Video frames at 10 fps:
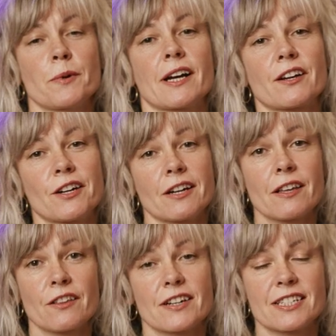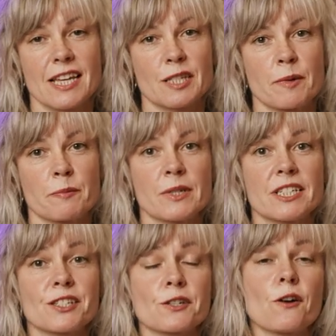work on another assessment, which
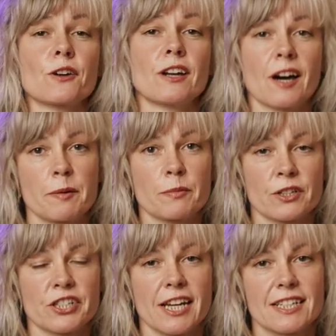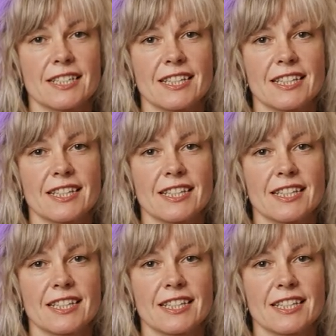is an online project,